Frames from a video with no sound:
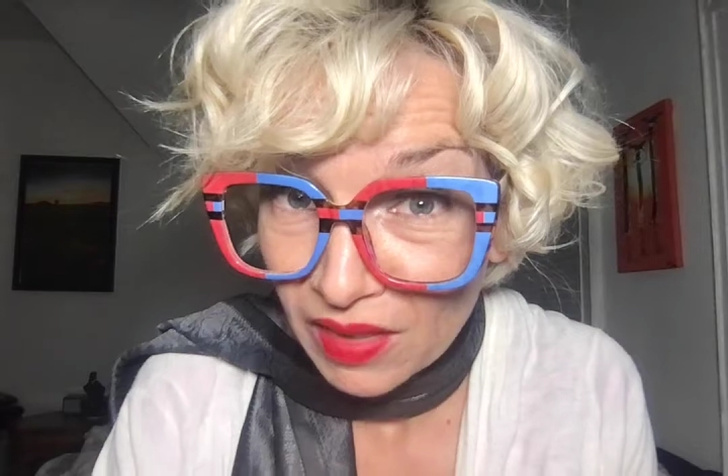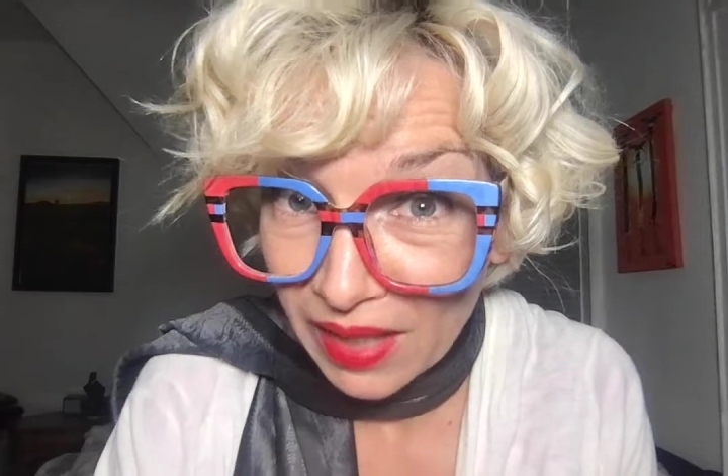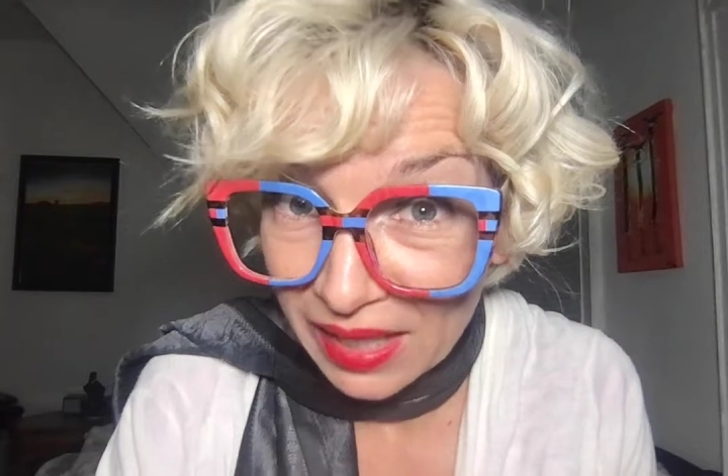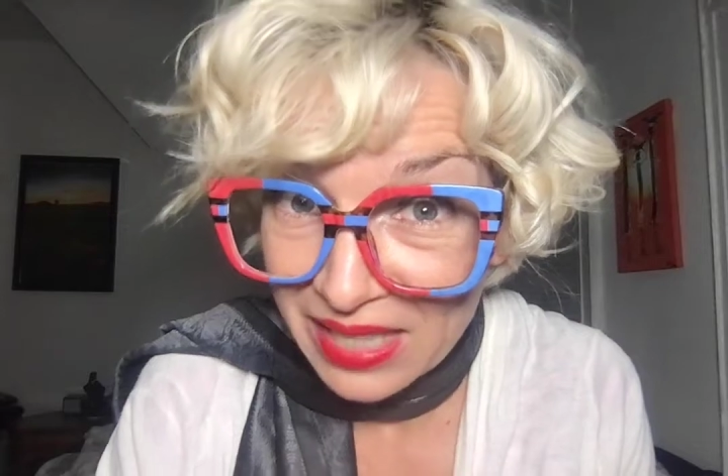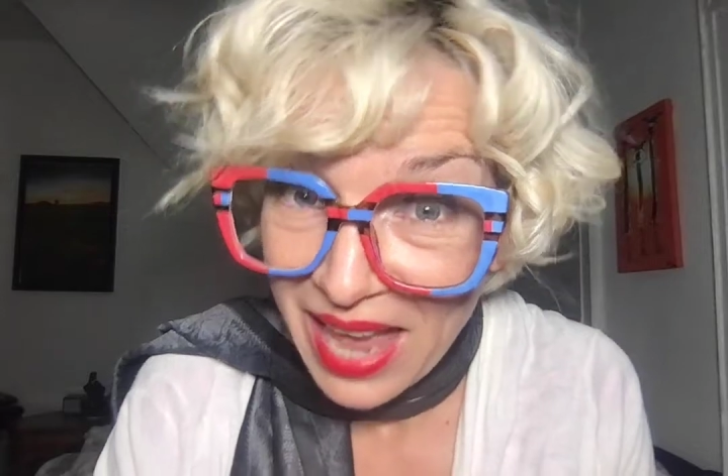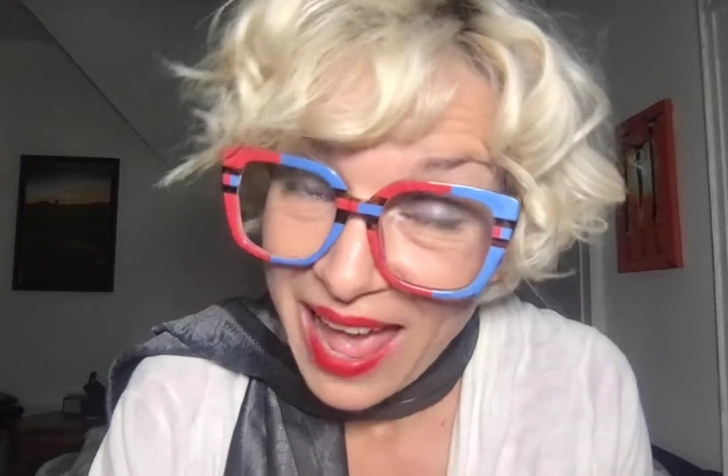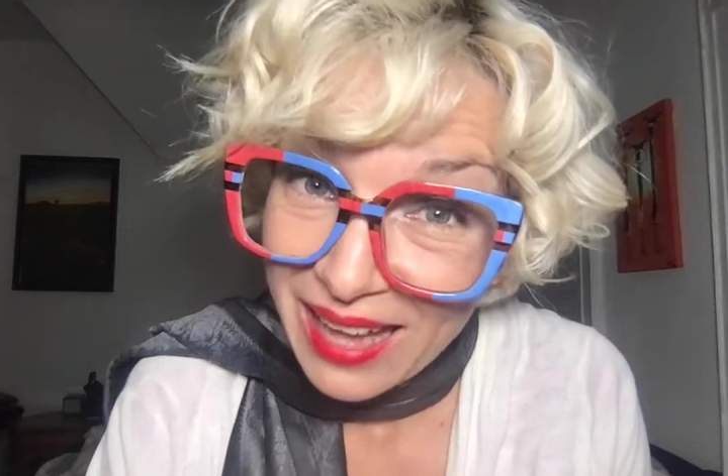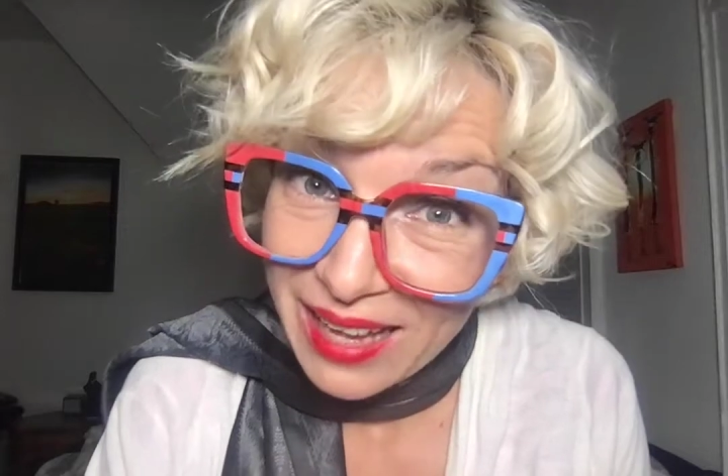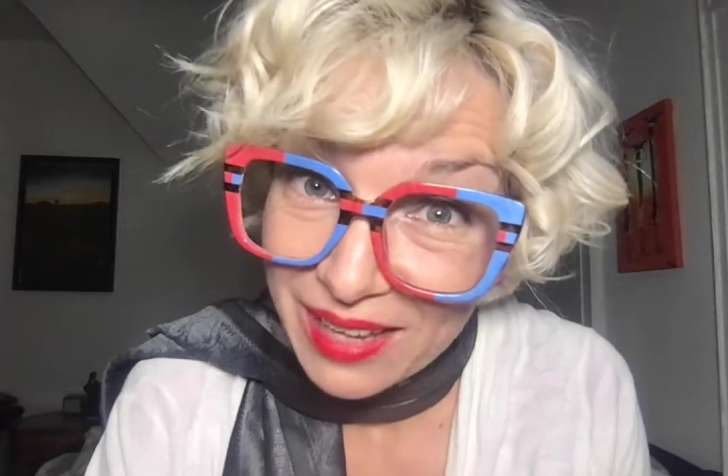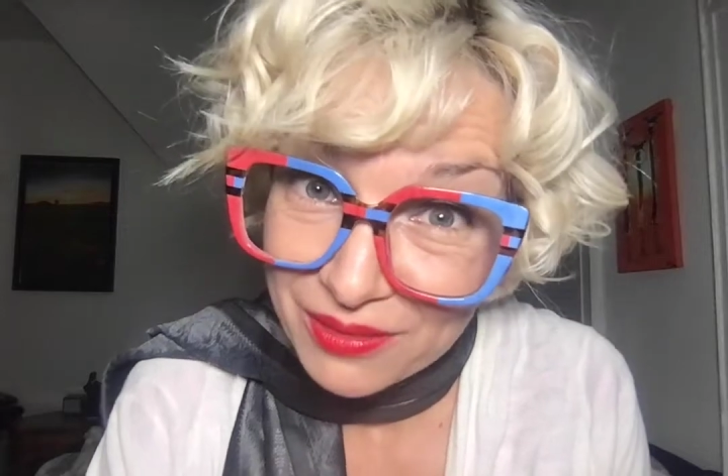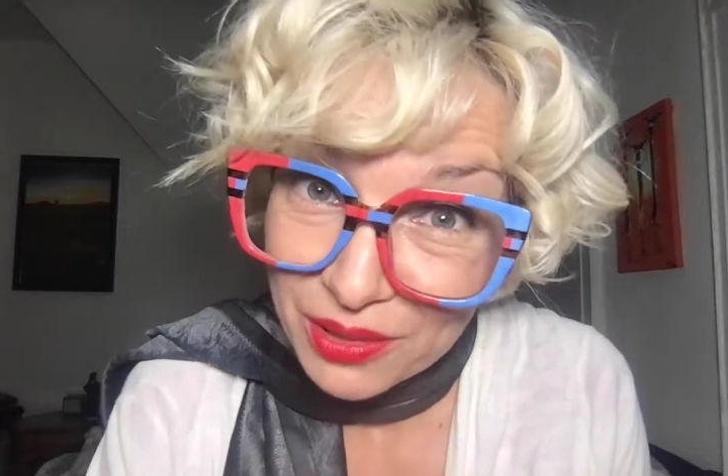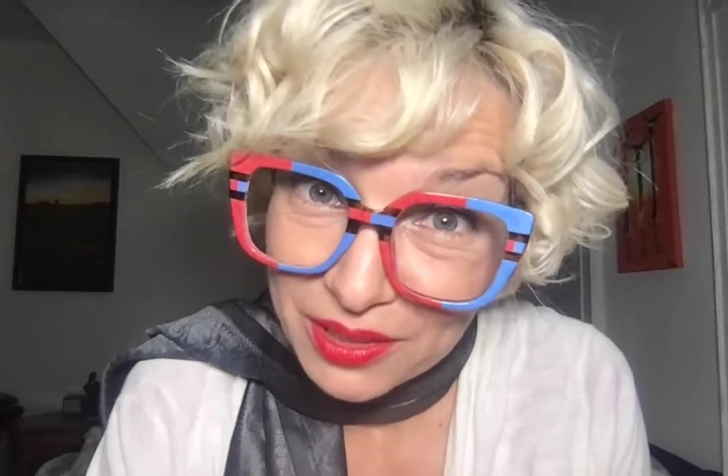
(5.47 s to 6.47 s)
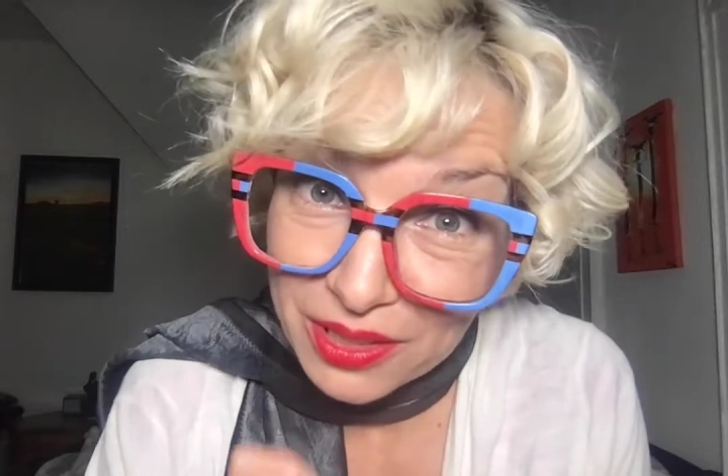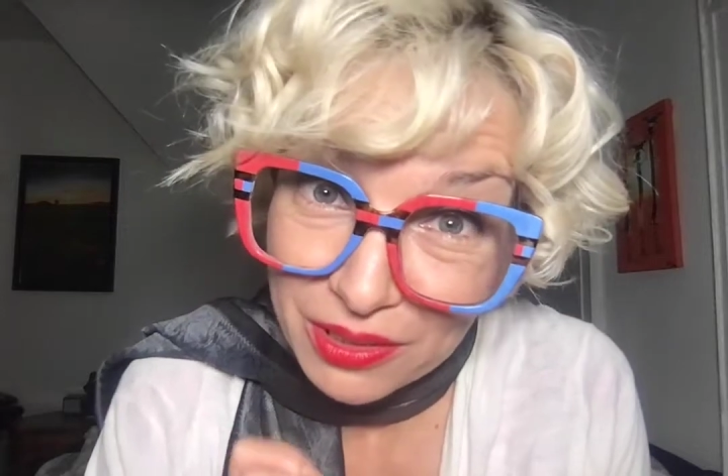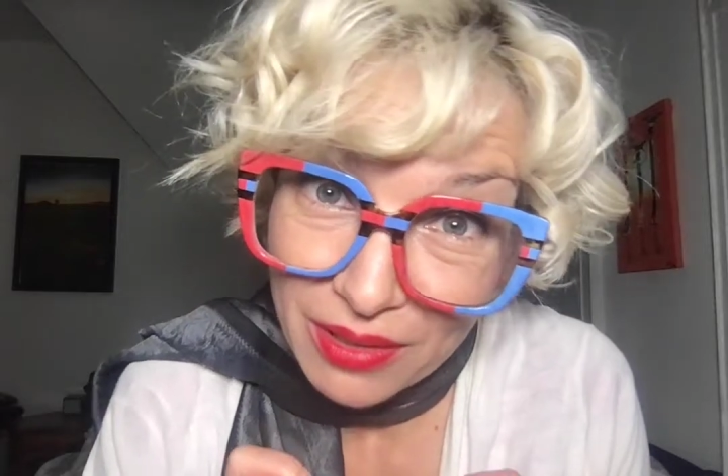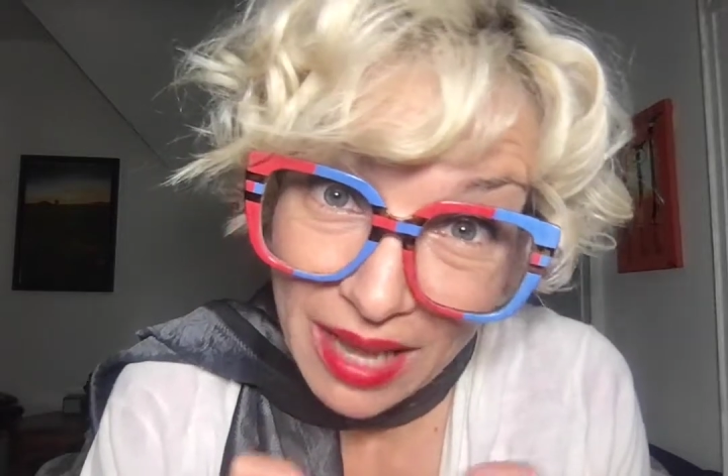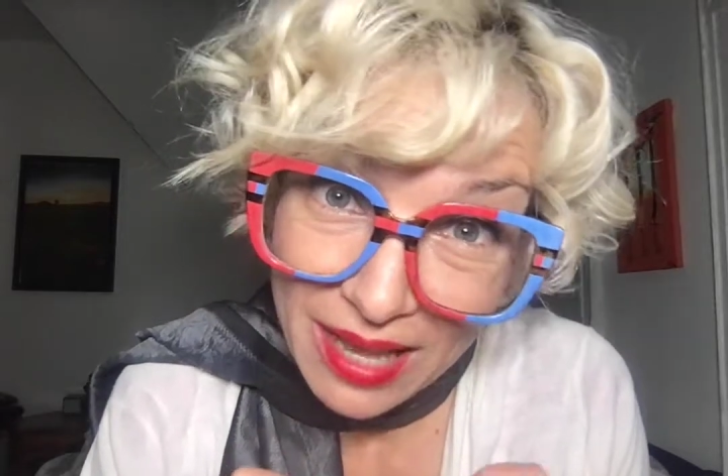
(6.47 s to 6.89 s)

and I wanted to